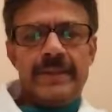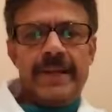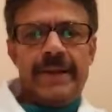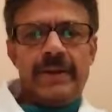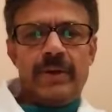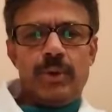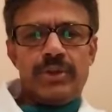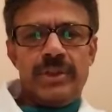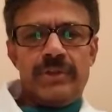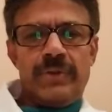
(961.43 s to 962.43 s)
take
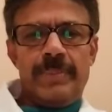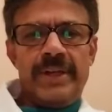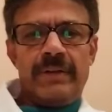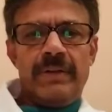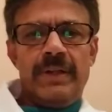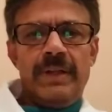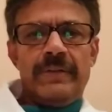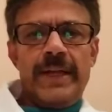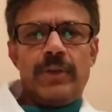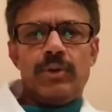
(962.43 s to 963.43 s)
questions from here.
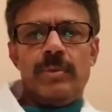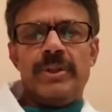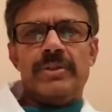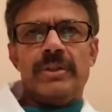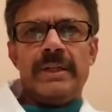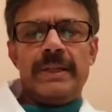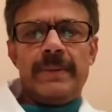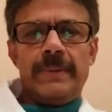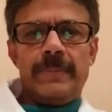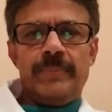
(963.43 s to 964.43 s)
Thank you so much
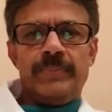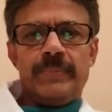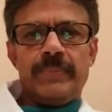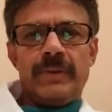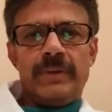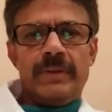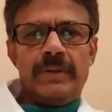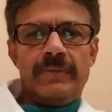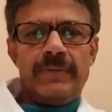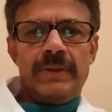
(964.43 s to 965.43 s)
for
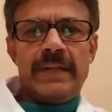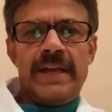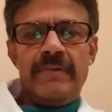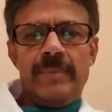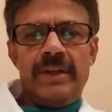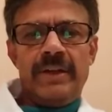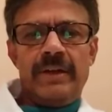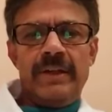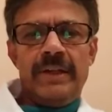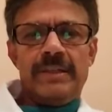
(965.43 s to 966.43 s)
having me
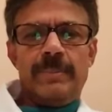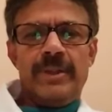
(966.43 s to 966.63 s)
here. It's a